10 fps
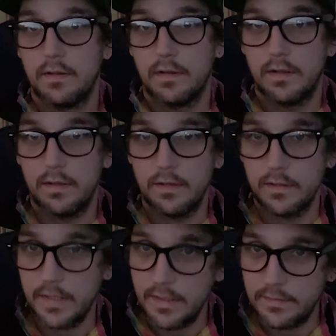
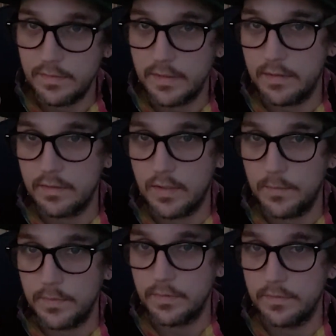Hurricane took it out a
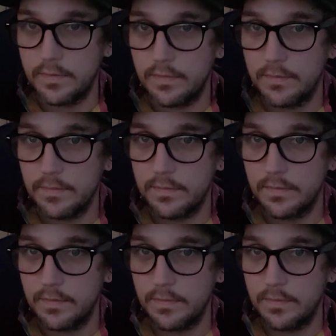couple years ago,
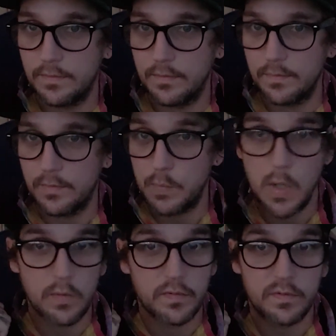so the
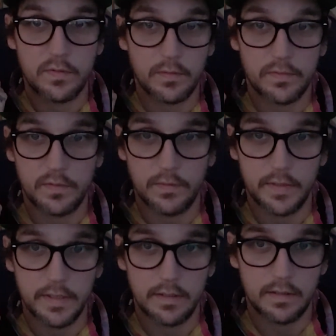posts are still
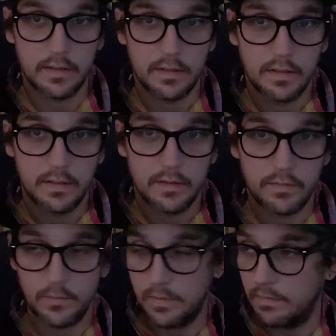there.
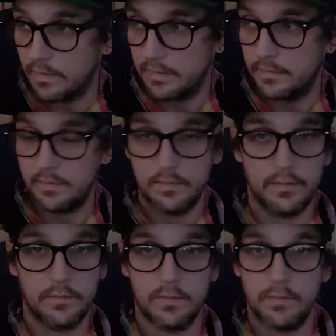So what we're gonna do
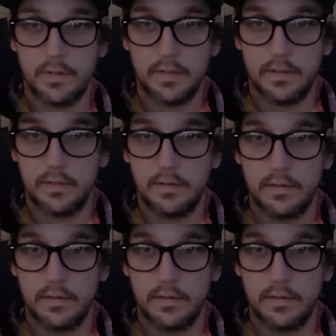is we're gonna